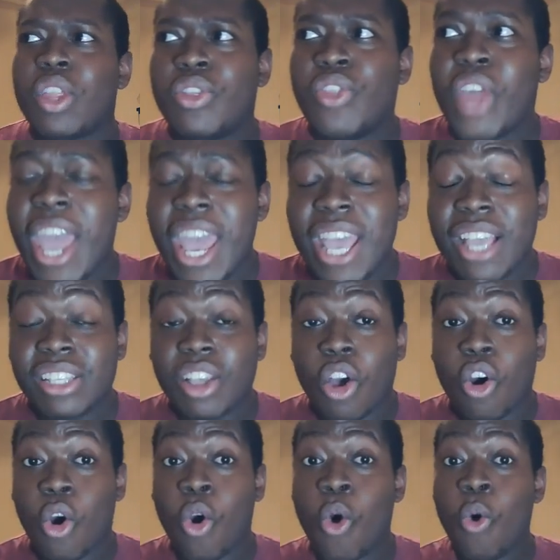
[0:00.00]
There is a
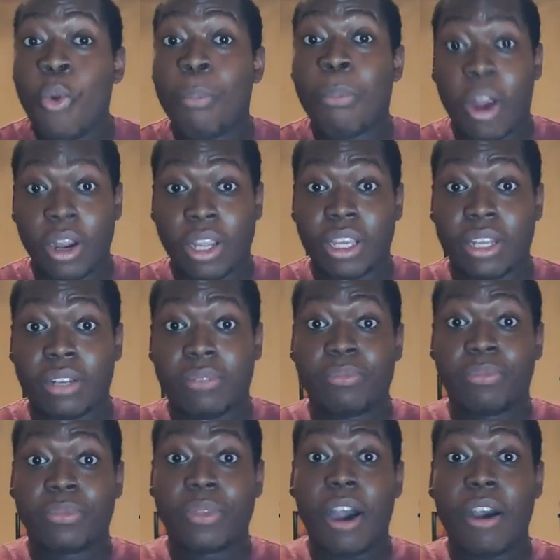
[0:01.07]
whole market
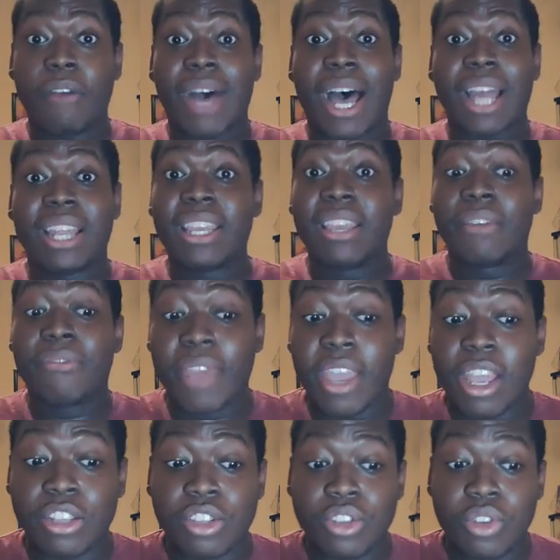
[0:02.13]
of Aaliyah
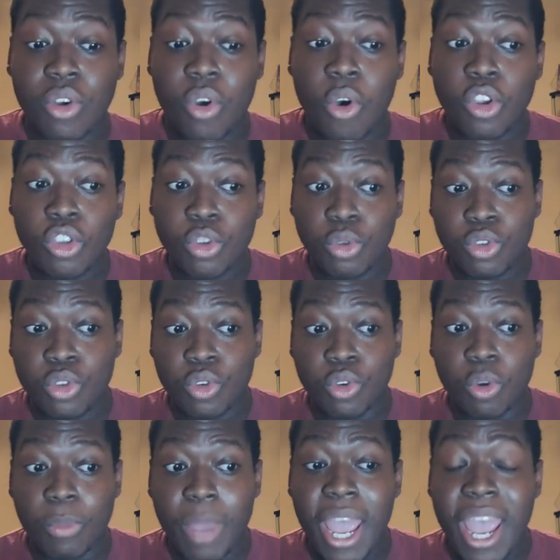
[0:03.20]
fans on
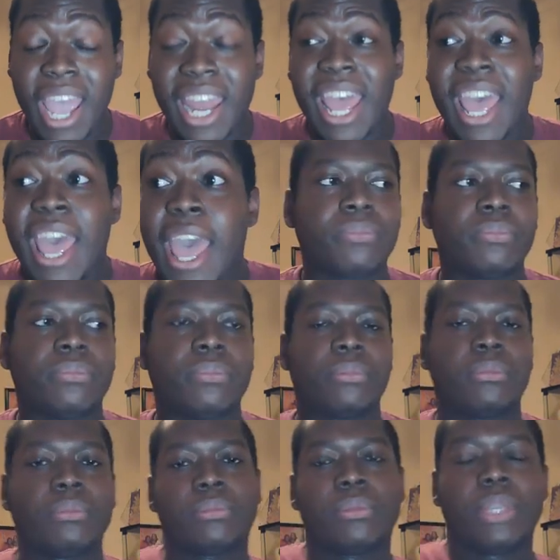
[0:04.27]
YouTube, and
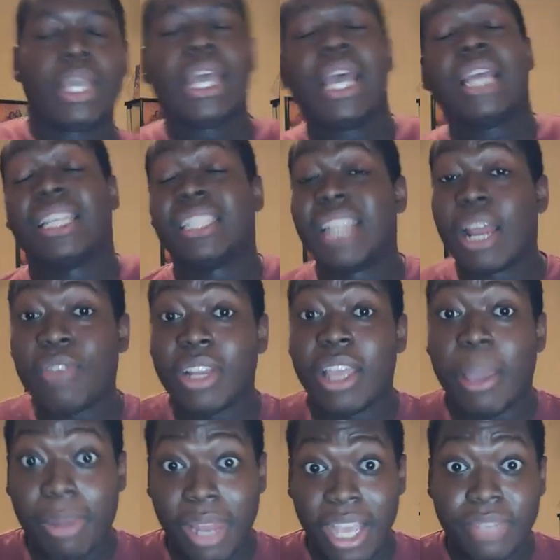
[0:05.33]
there's not really a
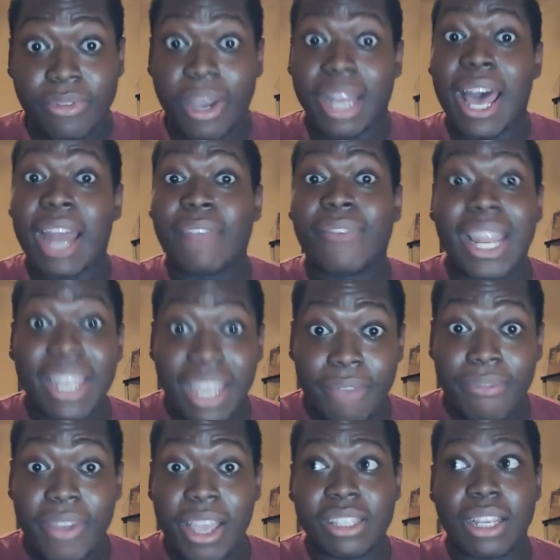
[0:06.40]
place for a lot of Aaliyah
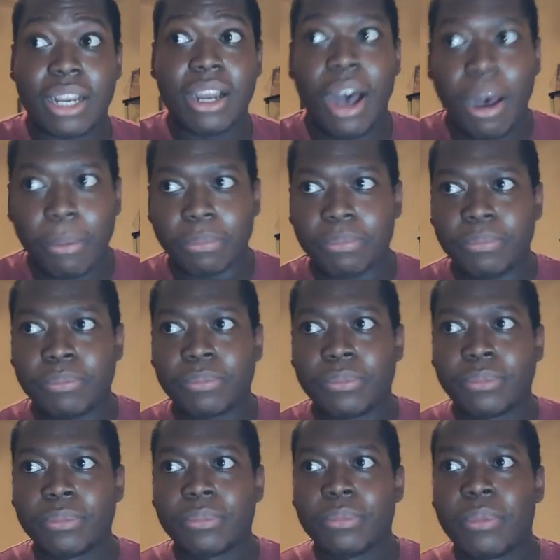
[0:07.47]
fans to come
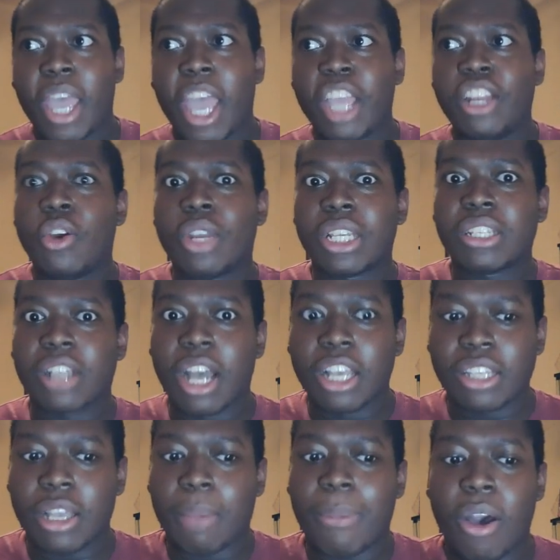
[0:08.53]
and, you know,
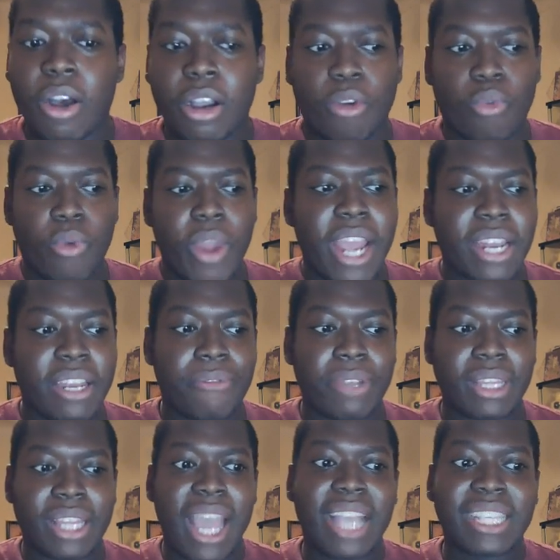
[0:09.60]
discuss about her career and
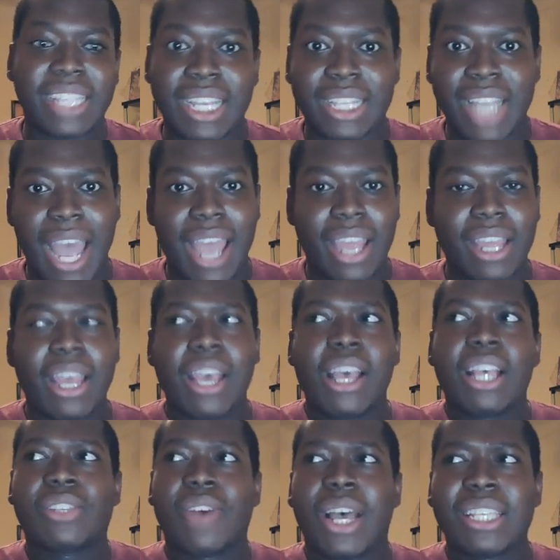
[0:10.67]
different things like that.
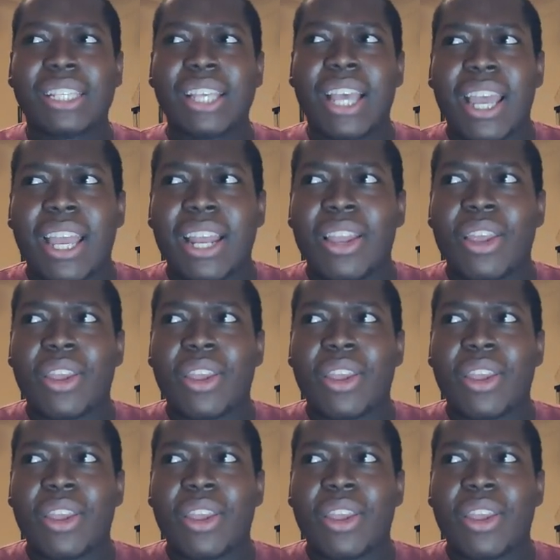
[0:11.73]
So I said,